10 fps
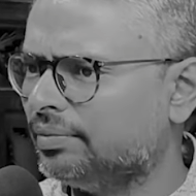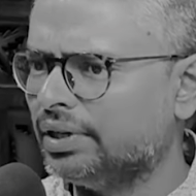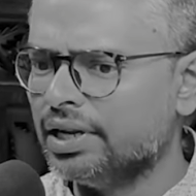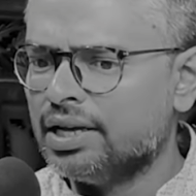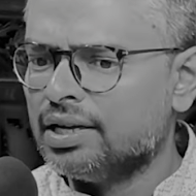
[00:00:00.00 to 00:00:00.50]
I
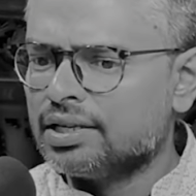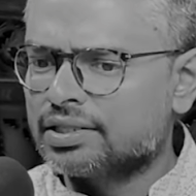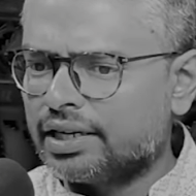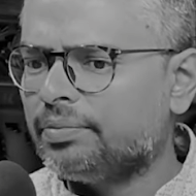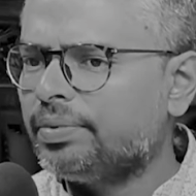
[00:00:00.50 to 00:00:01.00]
mean,
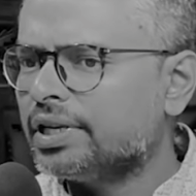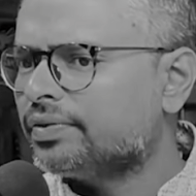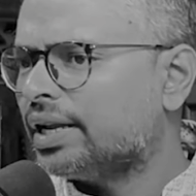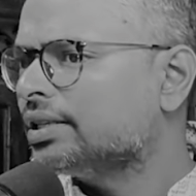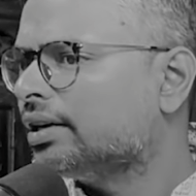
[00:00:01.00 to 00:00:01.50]
street plays
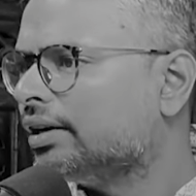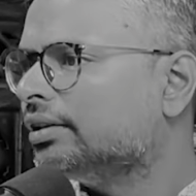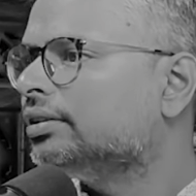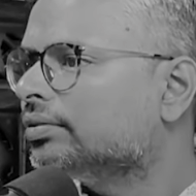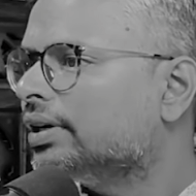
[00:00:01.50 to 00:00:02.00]
were actually
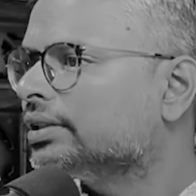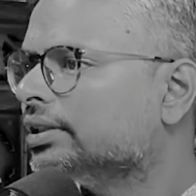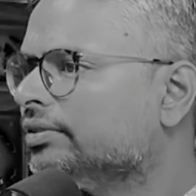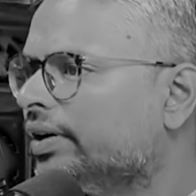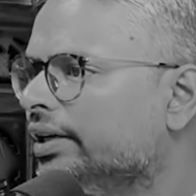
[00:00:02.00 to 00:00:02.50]
returned to
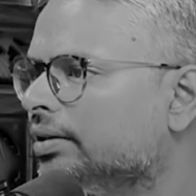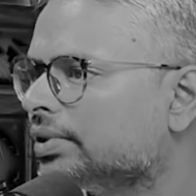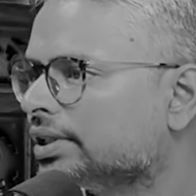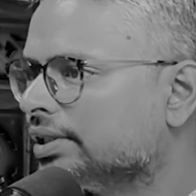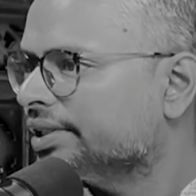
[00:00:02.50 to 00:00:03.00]
actually fight
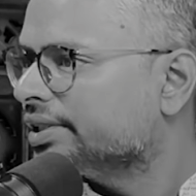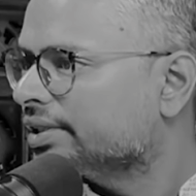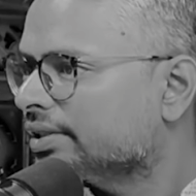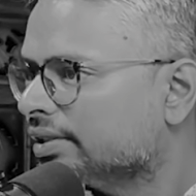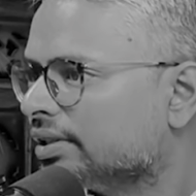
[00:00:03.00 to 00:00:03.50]
emergencies,
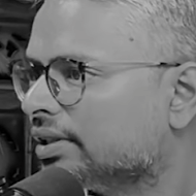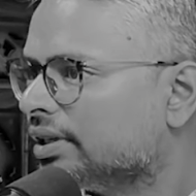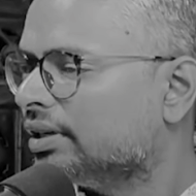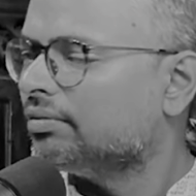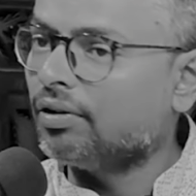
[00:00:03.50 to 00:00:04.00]

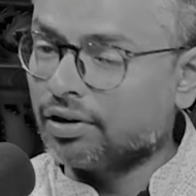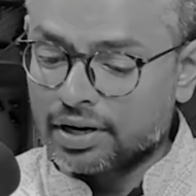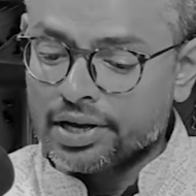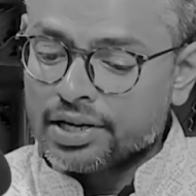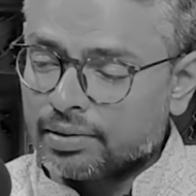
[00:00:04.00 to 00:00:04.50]
or
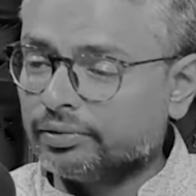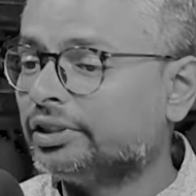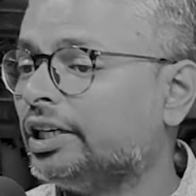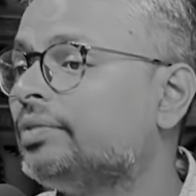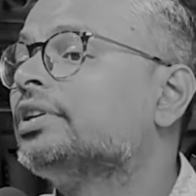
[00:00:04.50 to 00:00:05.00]
some of
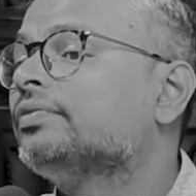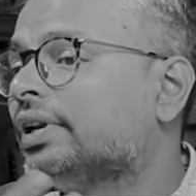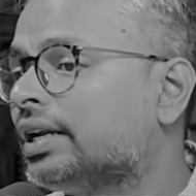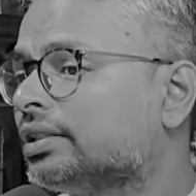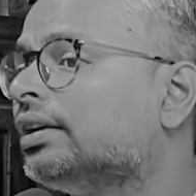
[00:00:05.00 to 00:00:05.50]
the street plays
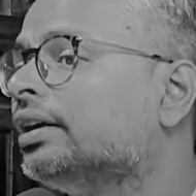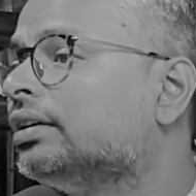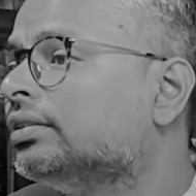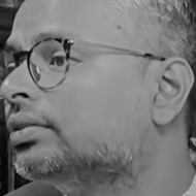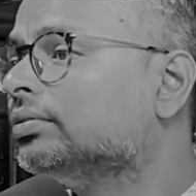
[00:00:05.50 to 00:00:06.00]
were actually
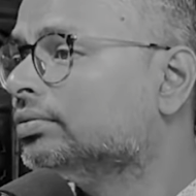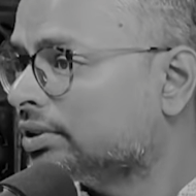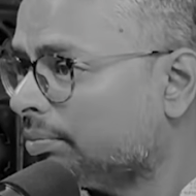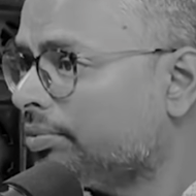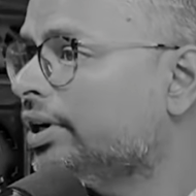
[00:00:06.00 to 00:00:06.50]
returned to
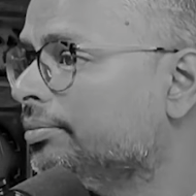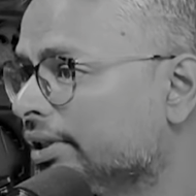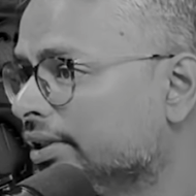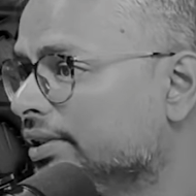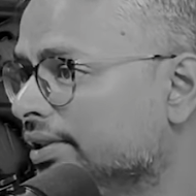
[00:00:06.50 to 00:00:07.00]
support
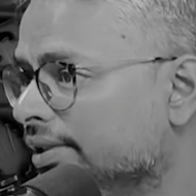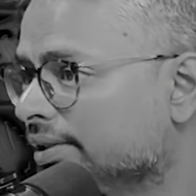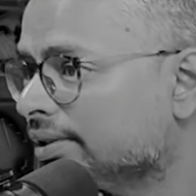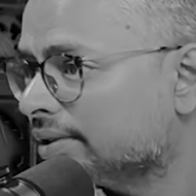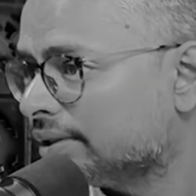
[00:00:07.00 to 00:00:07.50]
emergencies,
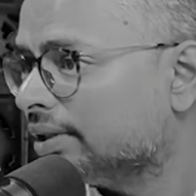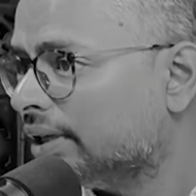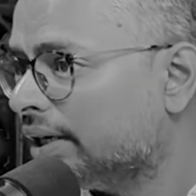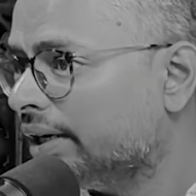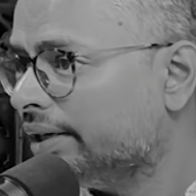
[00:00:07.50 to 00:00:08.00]

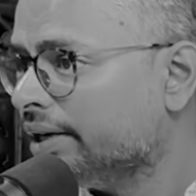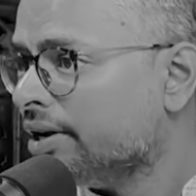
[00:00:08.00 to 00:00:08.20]
right?